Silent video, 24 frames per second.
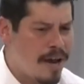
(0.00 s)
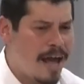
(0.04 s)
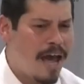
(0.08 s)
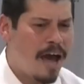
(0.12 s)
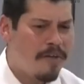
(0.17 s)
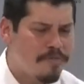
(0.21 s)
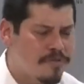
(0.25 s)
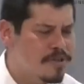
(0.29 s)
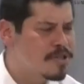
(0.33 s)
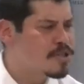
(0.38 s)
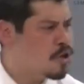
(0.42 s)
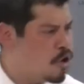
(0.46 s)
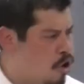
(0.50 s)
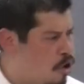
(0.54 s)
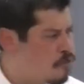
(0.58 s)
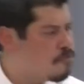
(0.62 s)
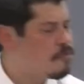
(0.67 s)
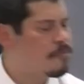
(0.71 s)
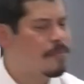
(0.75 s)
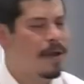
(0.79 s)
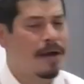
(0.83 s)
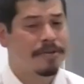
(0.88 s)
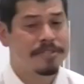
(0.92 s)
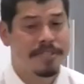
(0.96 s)
have to turn
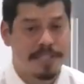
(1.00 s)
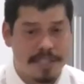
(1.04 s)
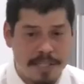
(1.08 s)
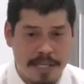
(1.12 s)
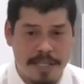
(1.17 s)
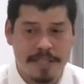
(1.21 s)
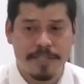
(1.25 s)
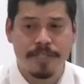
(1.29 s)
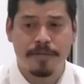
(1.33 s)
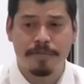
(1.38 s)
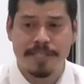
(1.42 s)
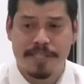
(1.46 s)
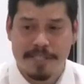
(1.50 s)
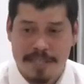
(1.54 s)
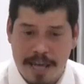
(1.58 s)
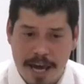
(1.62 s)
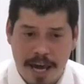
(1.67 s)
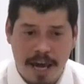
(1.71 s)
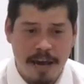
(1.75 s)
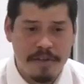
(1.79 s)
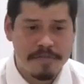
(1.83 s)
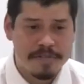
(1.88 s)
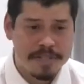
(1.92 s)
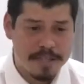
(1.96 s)
from our sins to be
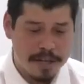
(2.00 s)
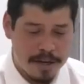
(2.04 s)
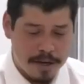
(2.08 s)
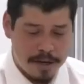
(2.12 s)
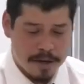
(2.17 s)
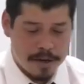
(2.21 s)
saved.